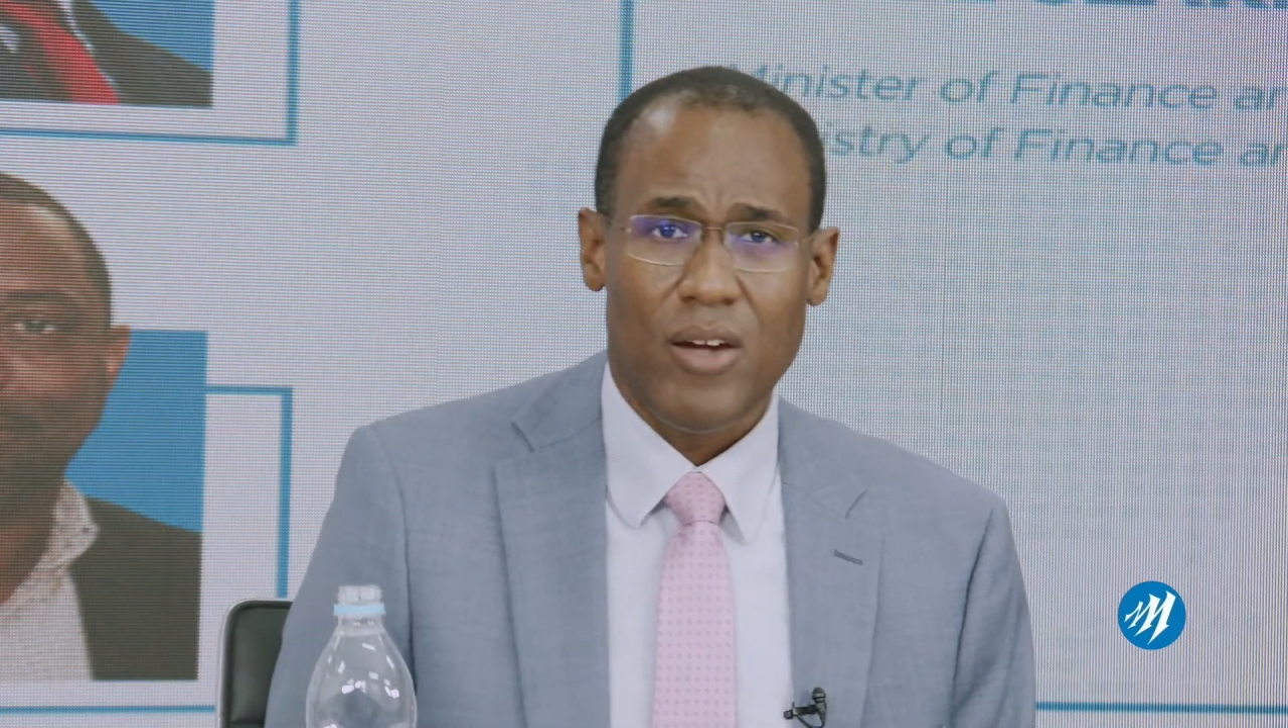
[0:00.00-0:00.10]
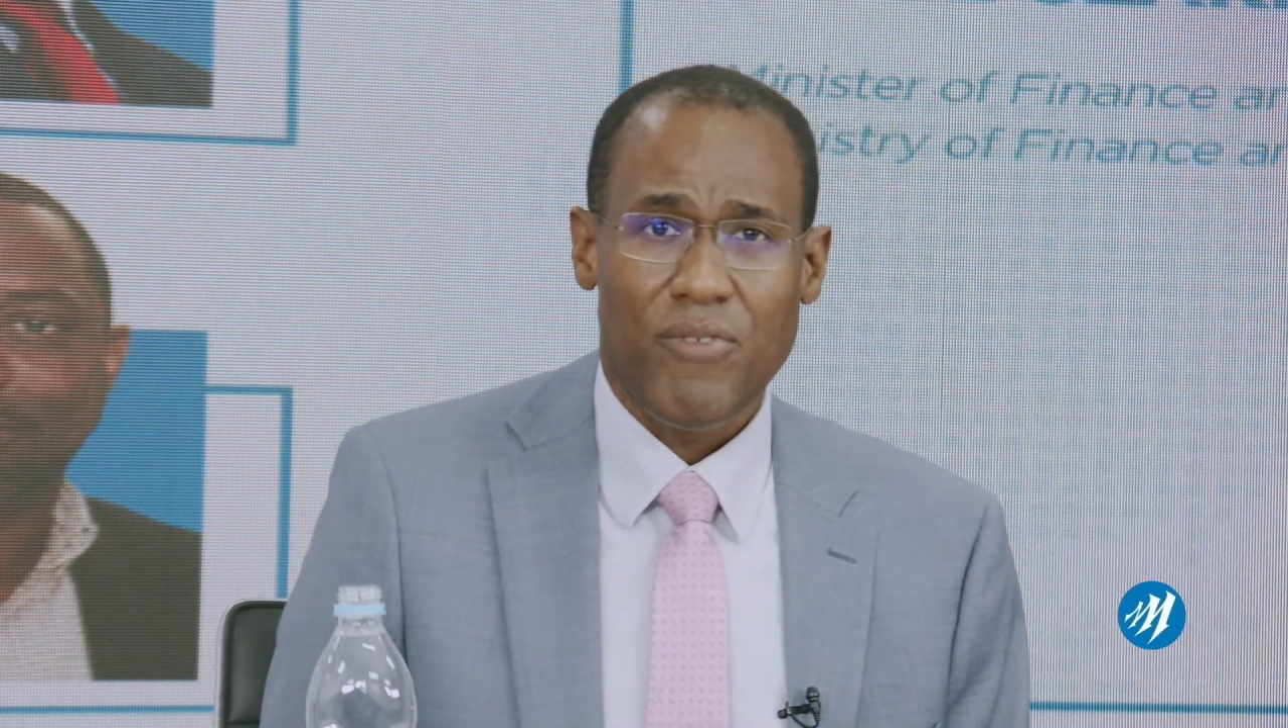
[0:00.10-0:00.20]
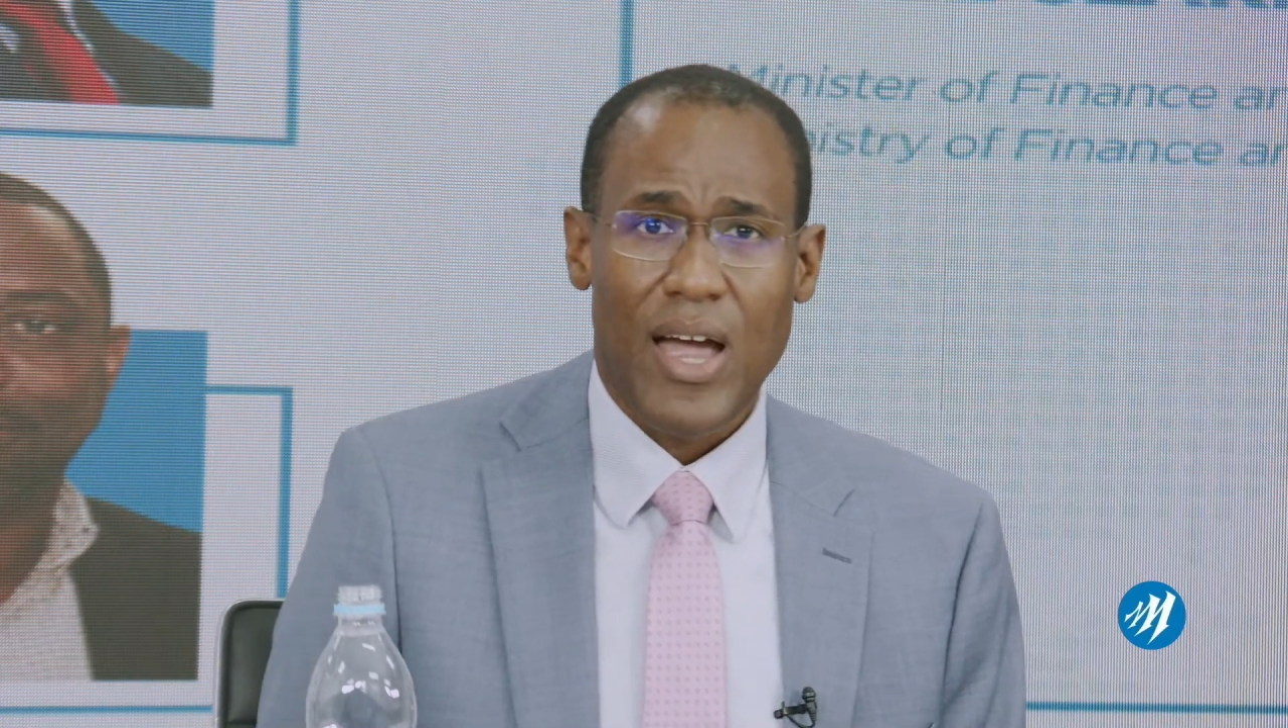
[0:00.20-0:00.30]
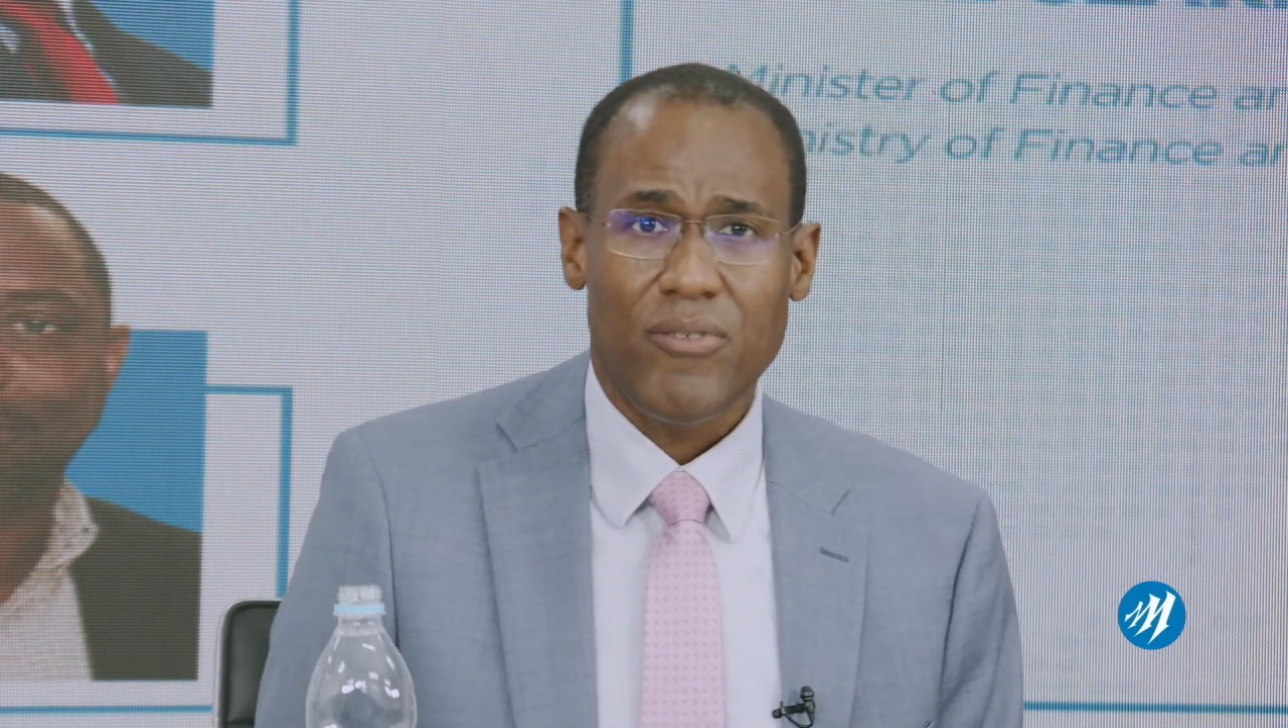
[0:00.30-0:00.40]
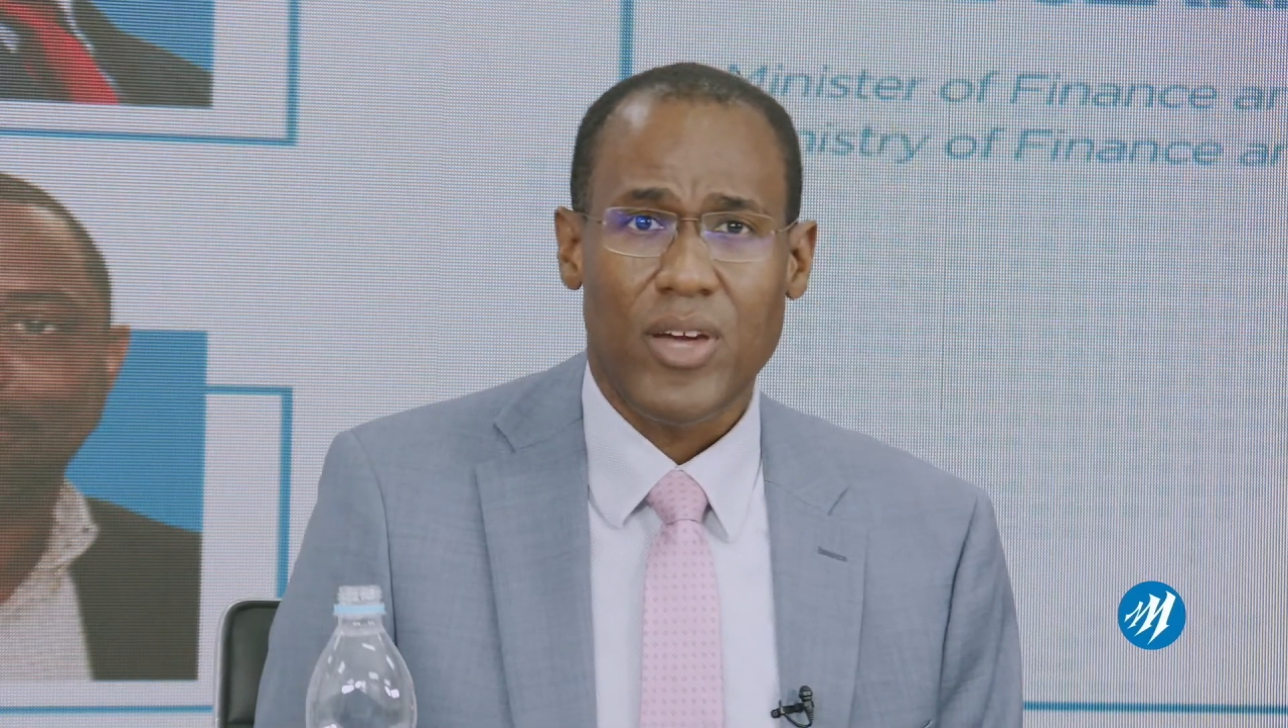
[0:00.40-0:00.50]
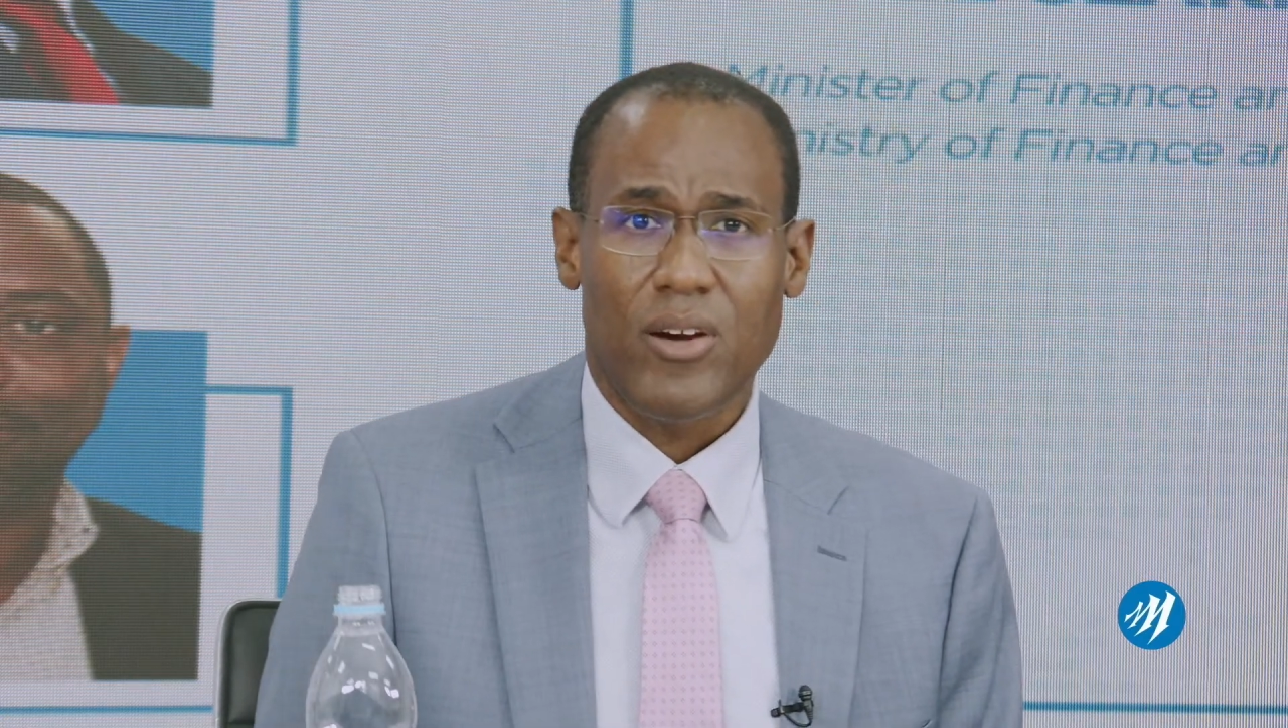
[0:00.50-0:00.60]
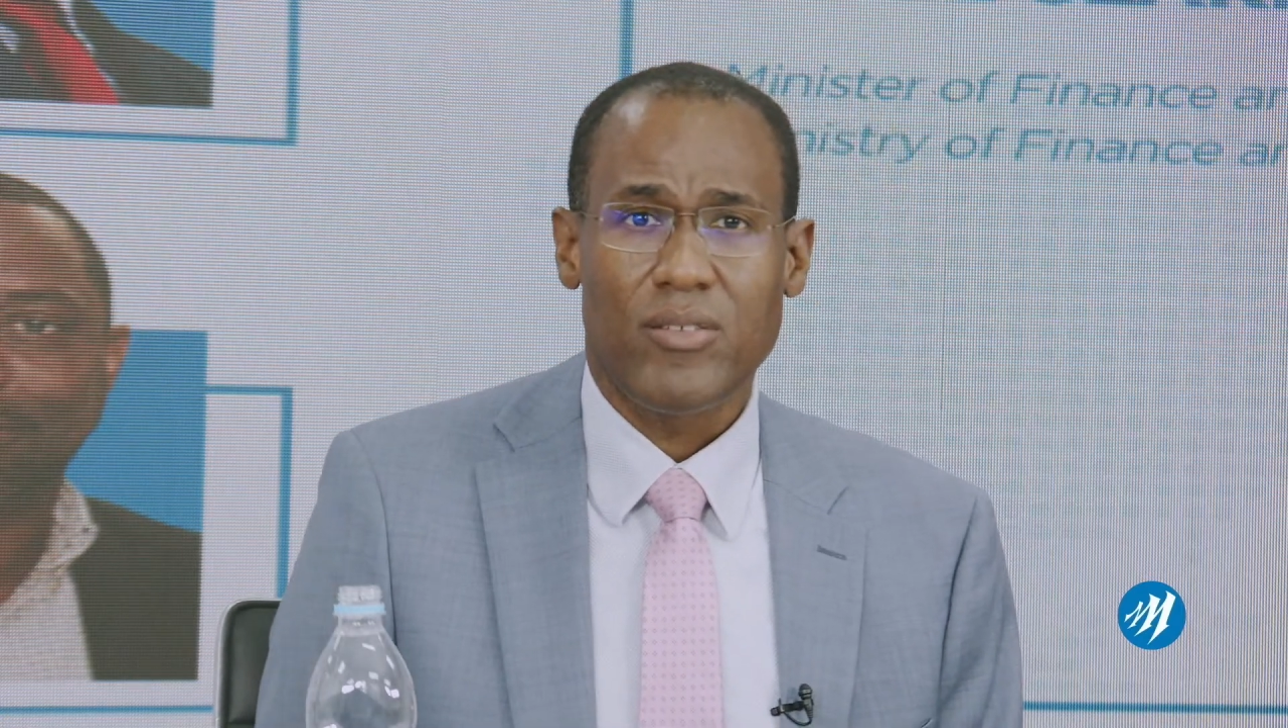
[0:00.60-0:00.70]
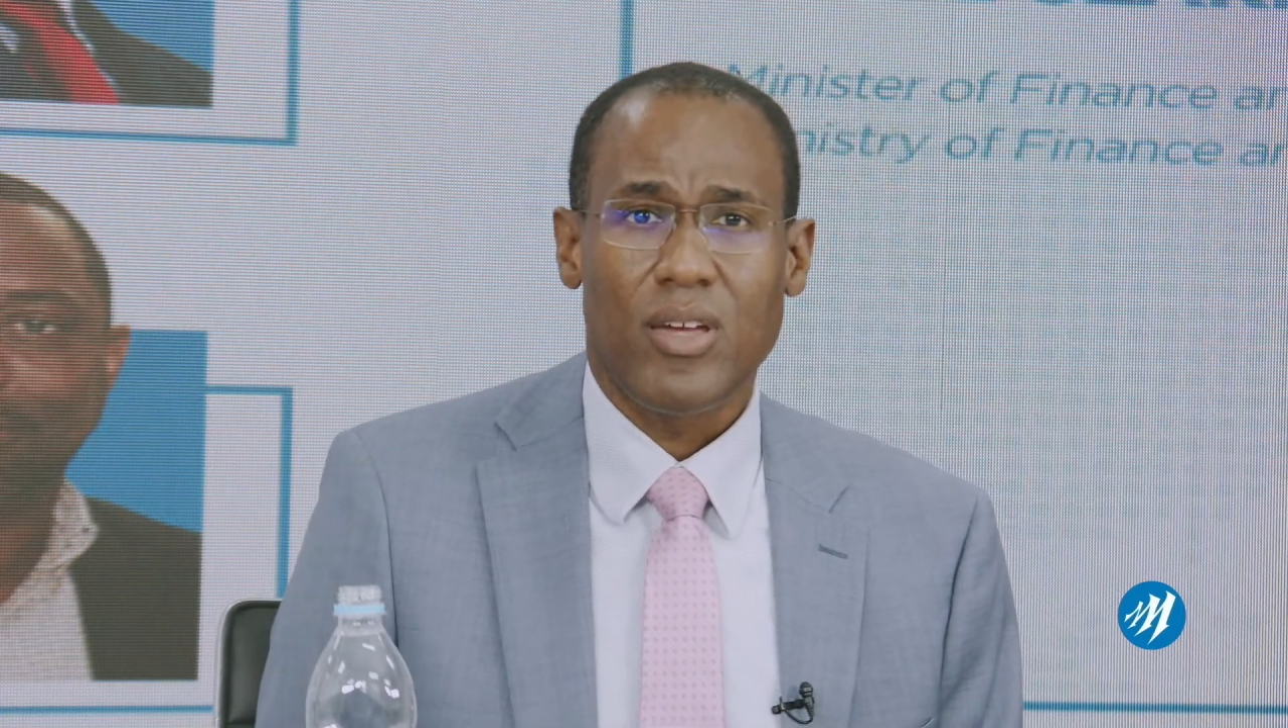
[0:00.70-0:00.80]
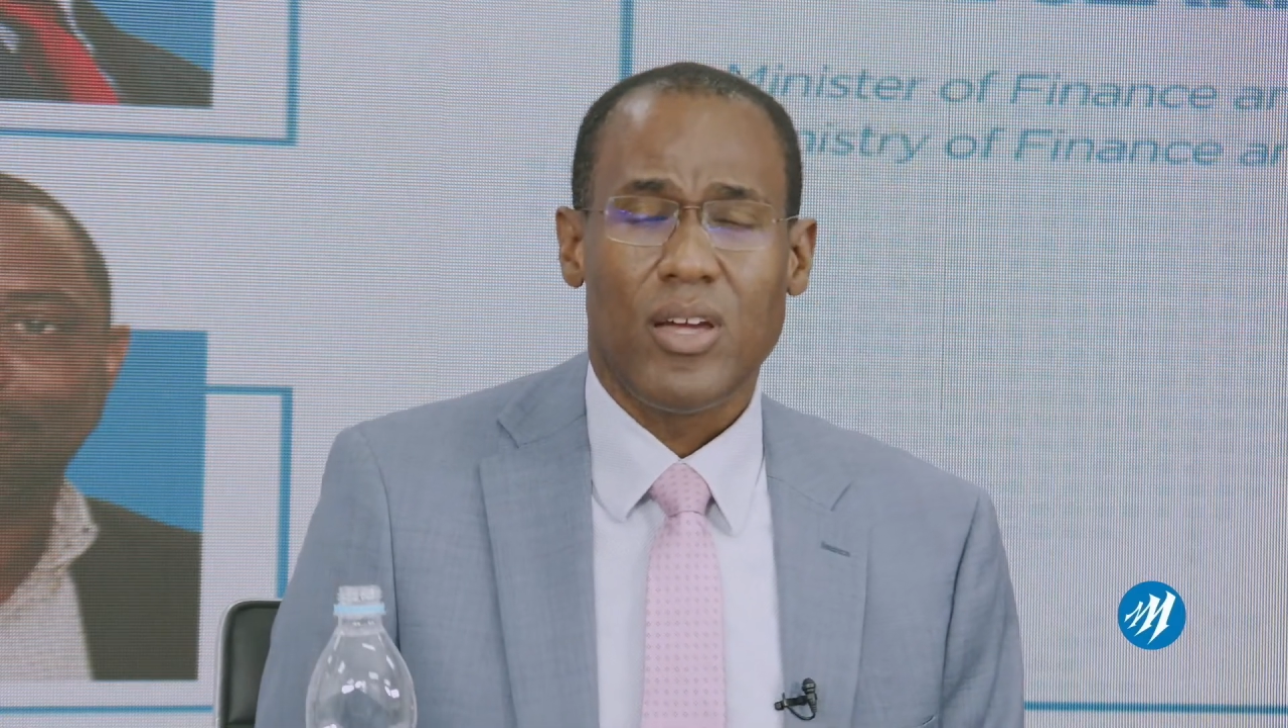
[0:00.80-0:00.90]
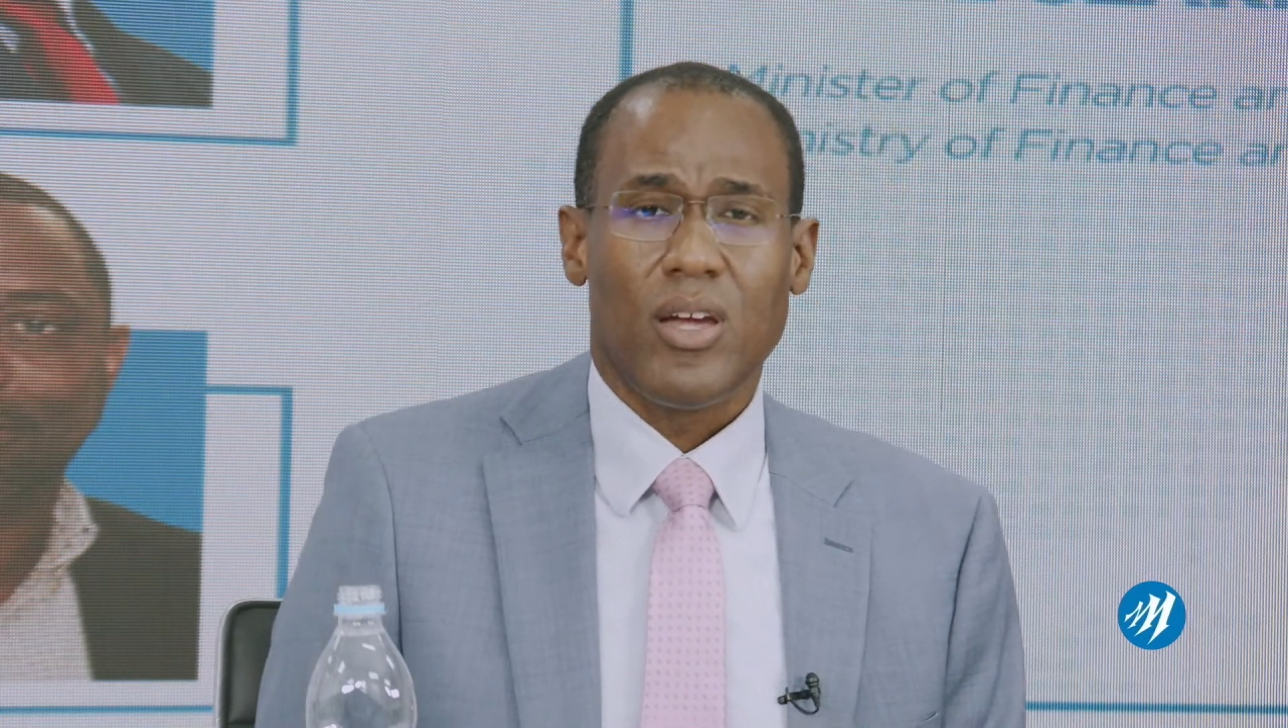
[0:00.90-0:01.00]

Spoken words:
5 years.